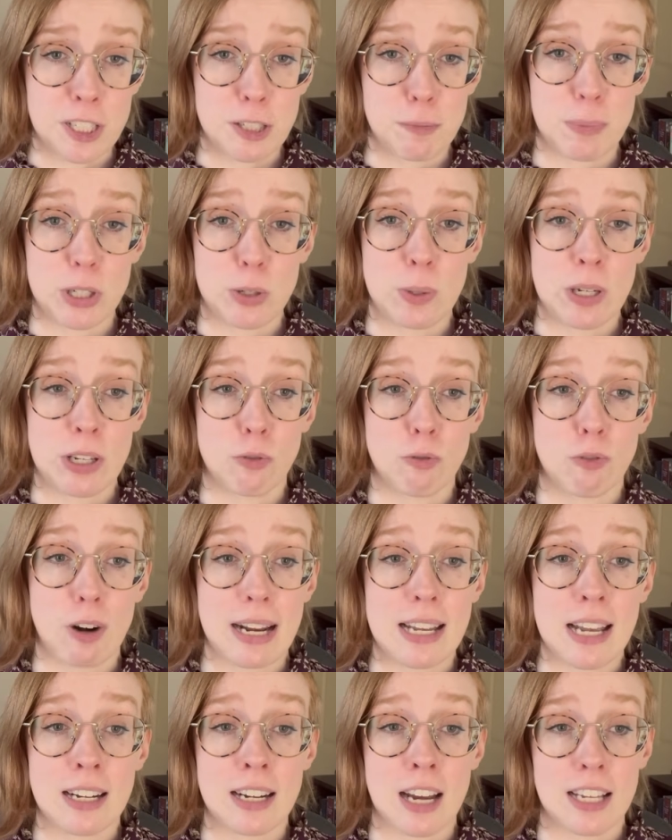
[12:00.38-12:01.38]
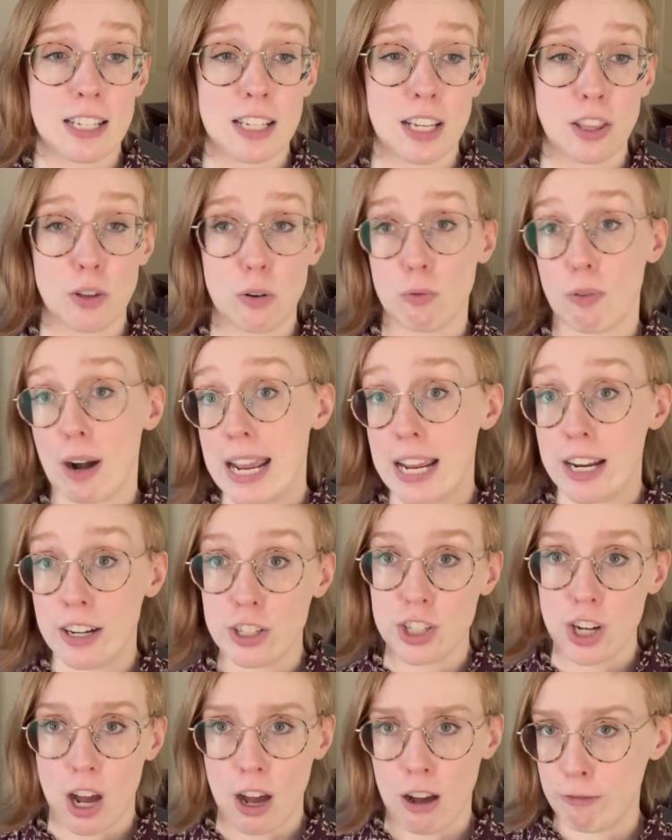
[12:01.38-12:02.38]
between recognizing the range
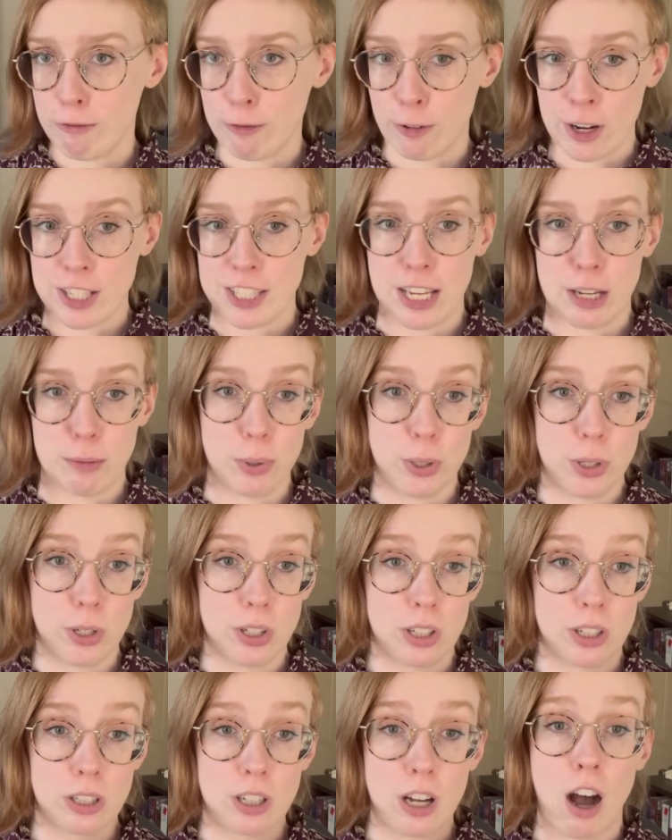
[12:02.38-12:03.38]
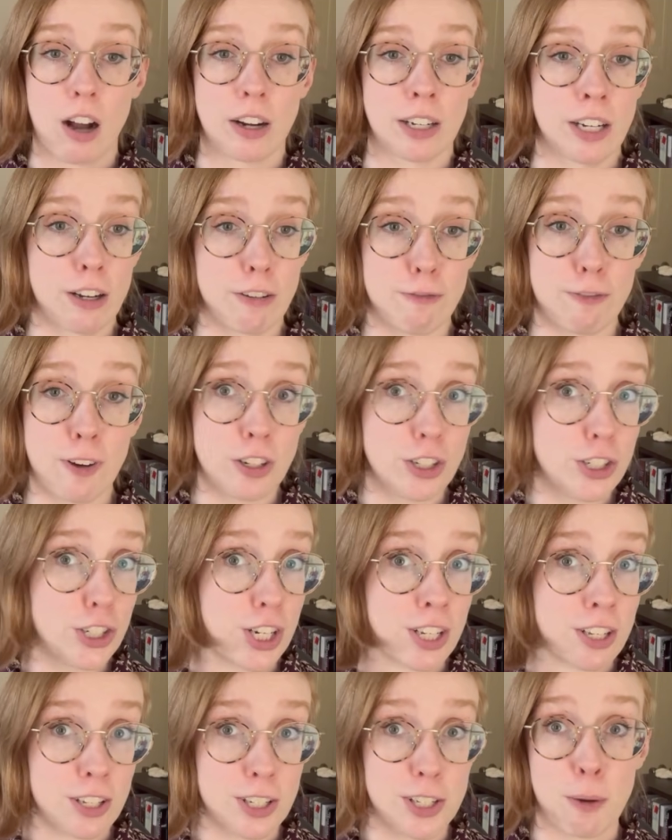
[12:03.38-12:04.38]
of, for example, cognitive
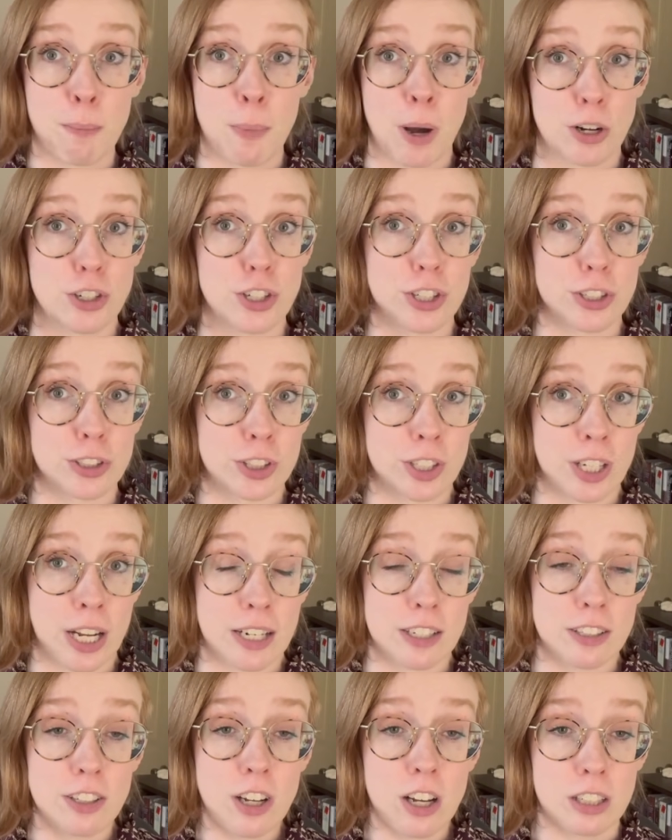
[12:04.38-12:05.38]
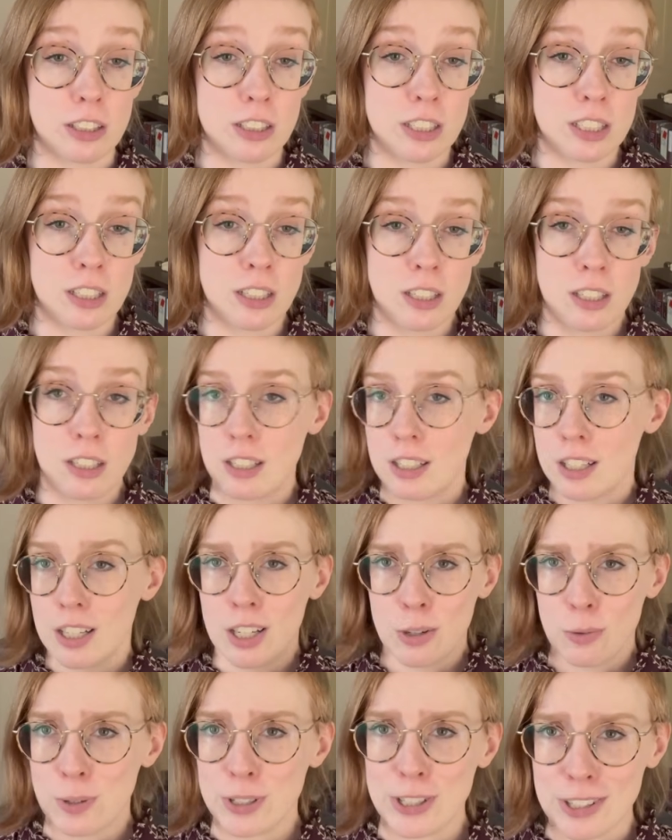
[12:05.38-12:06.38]
functions among children and adults,
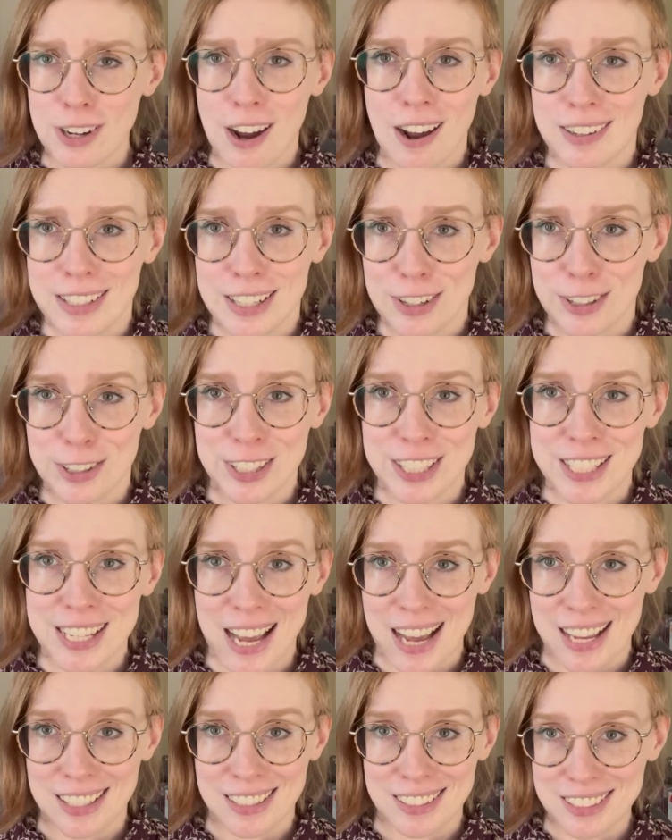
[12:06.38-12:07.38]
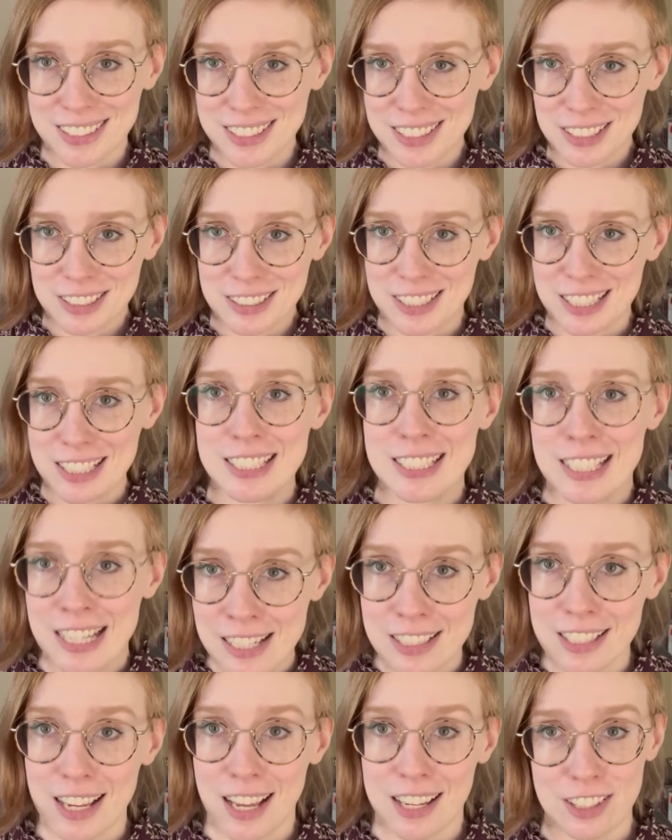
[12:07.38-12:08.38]
which are not nearly as
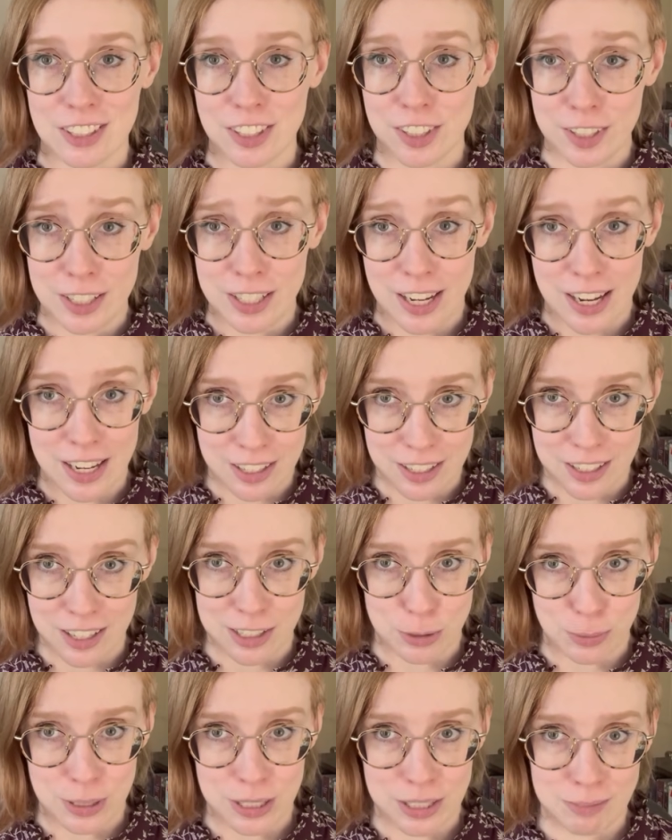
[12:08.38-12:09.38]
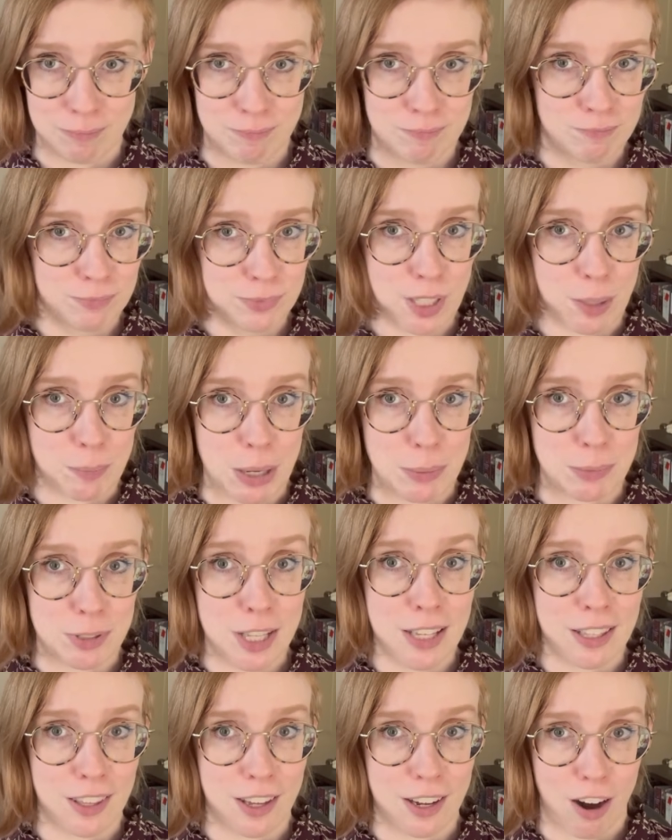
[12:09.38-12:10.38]
distinct and delineated as we sometimes
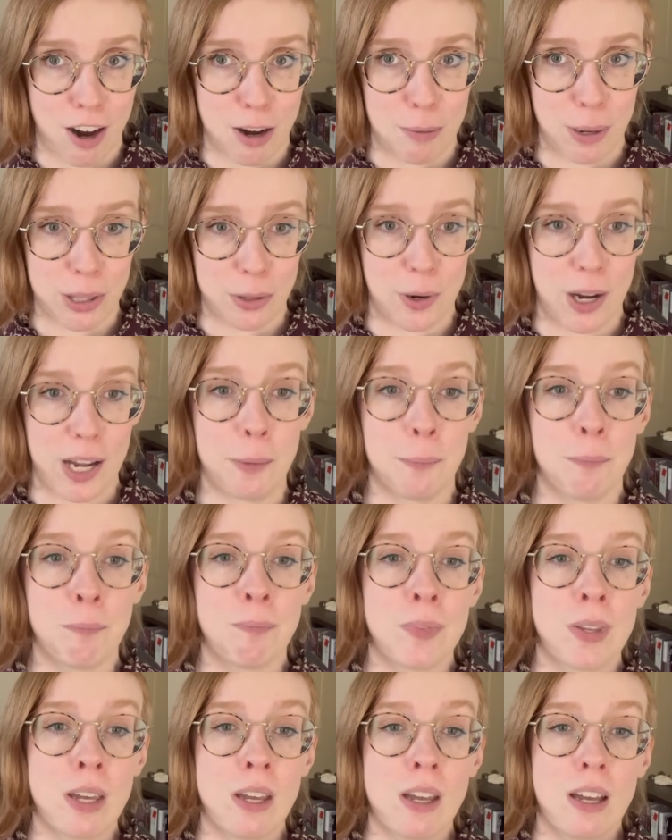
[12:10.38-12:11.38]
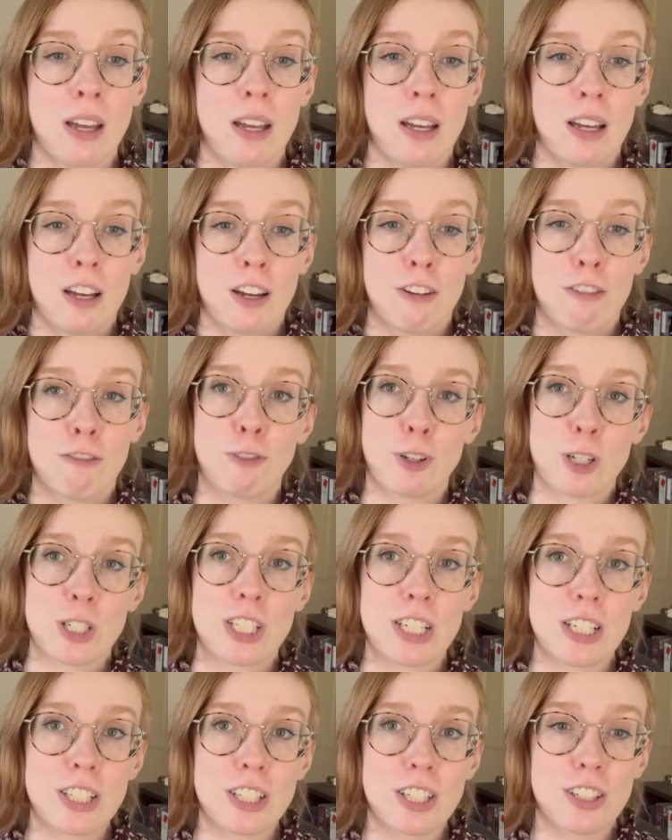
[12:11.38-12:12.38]
think they are, by the way,
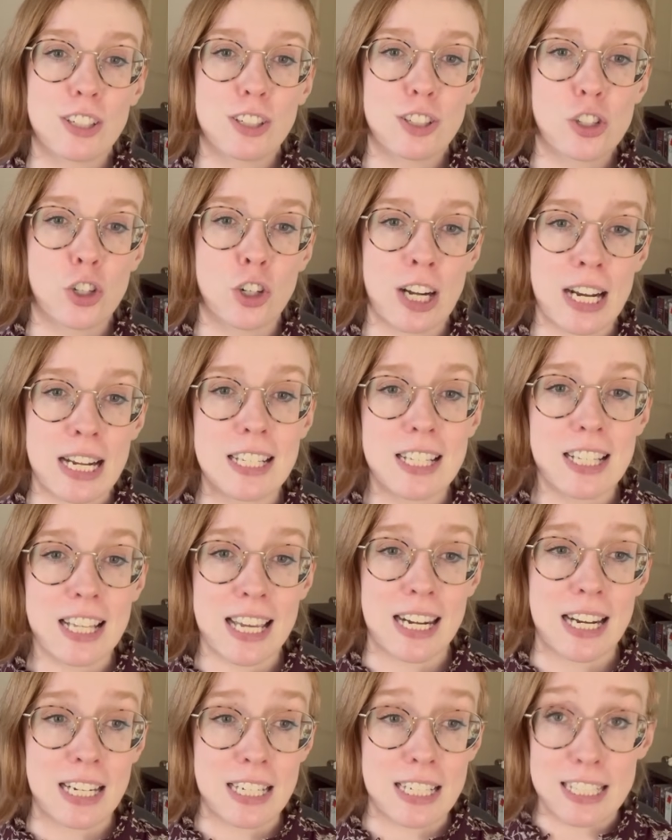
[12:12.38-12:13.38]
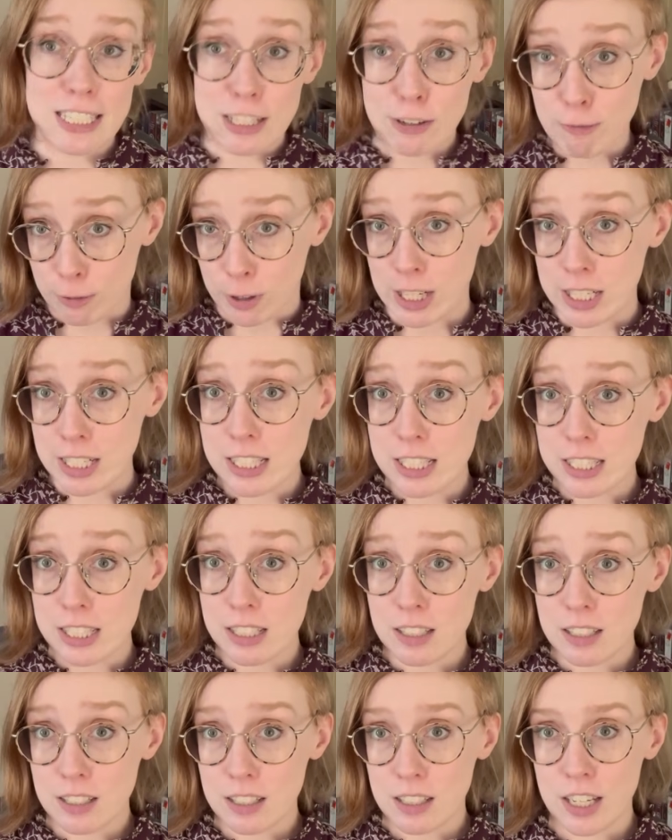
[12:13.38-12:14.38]
versus translating difference
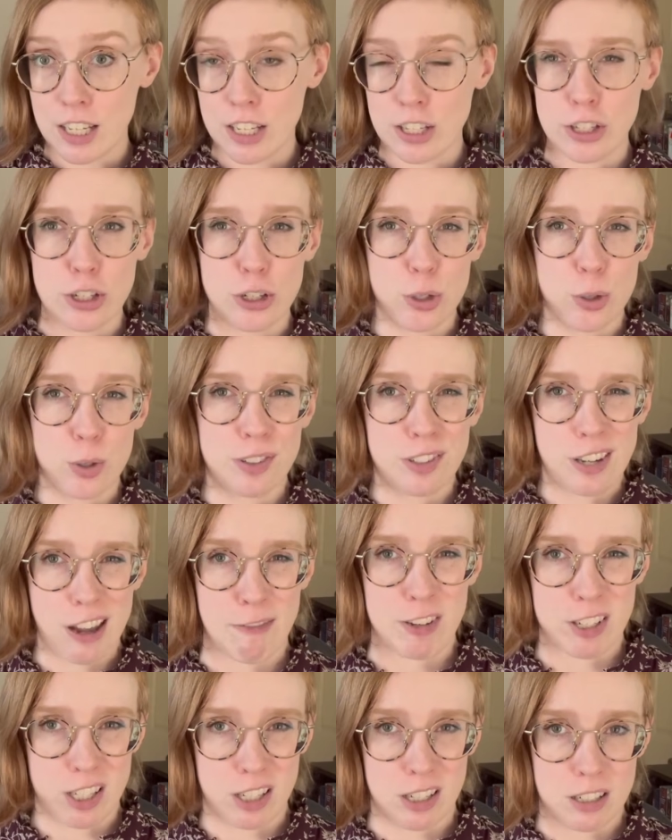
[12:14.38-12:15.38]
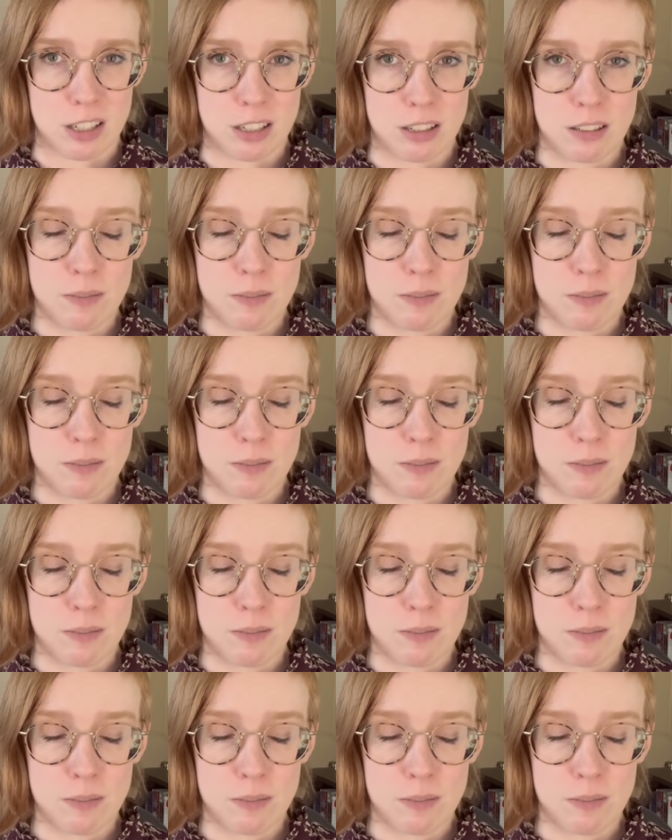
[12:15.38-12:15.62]
into deficit.